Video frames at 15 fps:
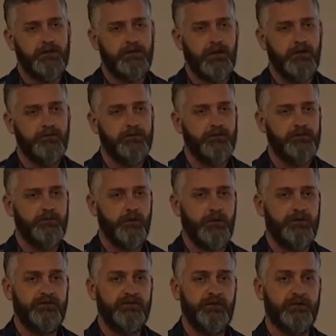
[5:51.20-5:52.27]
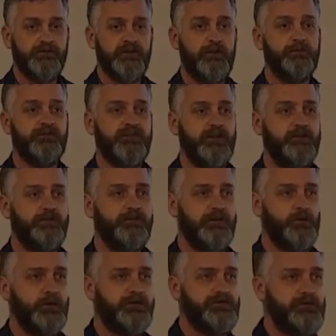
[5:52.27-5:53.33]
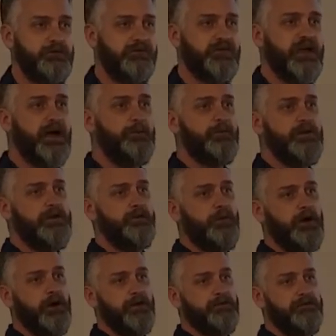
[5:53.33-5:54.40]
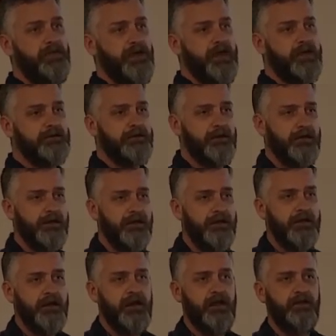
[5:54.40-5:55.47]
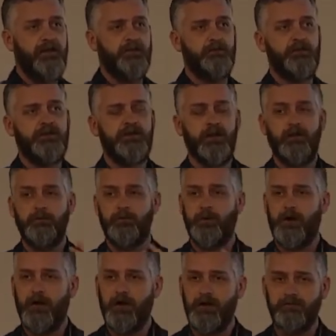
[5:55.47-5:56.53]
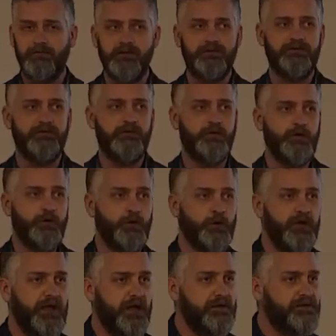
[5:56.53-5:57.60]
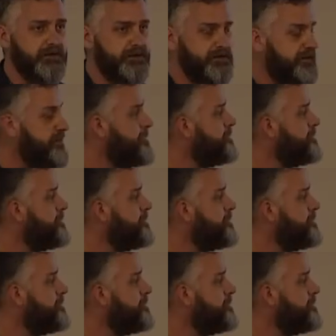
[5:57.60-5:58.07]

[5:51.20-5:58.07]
Okay, so there's some sense in which you stop being part of that and then become part of this new entity.